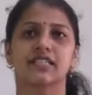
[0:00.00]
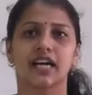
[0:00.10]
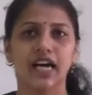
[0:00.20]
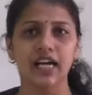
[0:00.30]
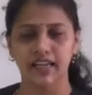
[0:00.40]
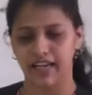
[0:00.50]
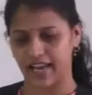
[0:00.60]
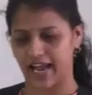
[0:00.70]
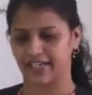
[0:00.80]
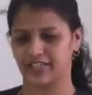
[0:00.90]
the
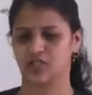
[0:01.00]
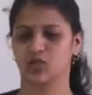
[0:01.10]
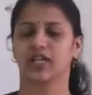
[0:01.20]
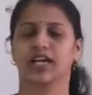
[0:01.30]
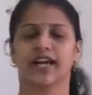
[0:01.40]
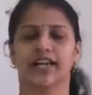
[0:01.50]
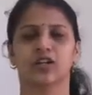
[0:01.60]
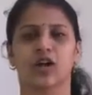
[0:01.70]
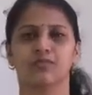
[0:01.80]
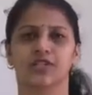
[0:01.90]
light. So the
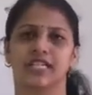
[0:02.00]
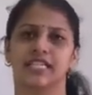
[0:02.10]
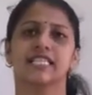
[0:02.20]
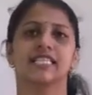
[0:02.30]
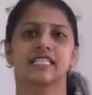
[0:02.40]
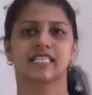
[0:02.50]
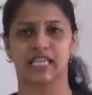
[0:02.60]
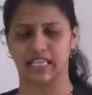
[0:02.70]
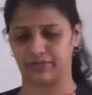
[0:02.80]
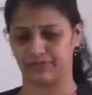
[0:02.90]
correct option is
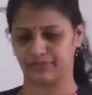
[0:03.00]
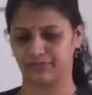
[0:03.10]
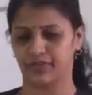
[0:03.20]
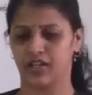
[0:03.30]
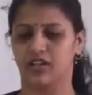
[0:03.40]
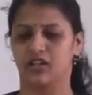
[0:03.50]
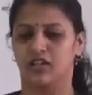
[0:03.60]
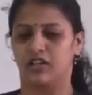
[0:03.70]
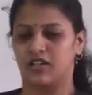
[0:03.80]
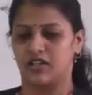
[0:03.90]
C.
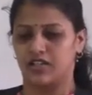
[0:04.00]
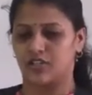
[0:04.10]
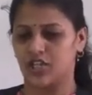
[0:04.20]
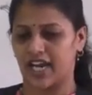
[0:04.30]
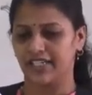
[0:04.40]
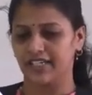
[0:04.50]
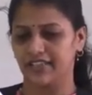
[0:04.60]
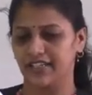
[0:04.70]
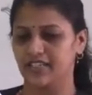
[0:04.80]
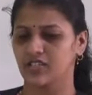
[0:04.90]
Shiny
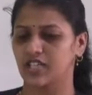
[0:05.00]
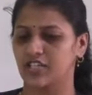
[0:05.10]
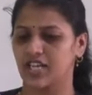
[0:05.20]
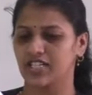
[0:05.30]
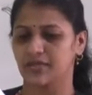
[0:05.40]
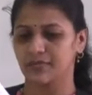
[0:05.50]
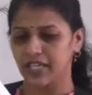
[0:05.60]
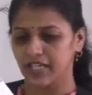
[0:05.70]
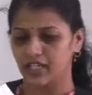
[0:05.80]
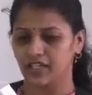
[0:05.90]
things such as
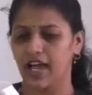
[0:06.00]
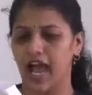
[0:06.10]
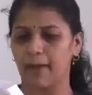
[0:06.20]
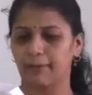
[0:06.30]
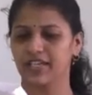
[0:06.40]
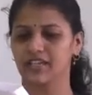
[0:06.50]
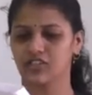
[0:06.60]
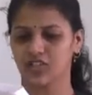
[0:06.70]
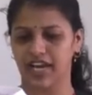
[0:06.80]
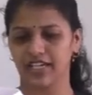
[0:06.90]
mirror appear
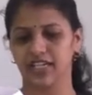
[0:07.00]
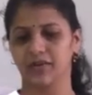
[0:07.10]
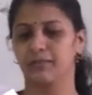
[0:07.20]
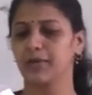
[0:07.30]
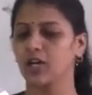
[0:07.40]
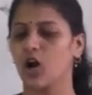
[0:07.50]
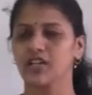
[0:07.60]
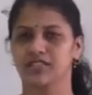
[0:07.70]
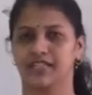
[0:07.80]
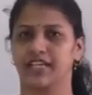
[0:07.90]
shiny
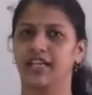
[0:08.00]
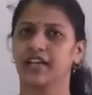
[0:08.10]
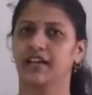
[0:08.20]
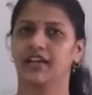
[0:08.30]
because they,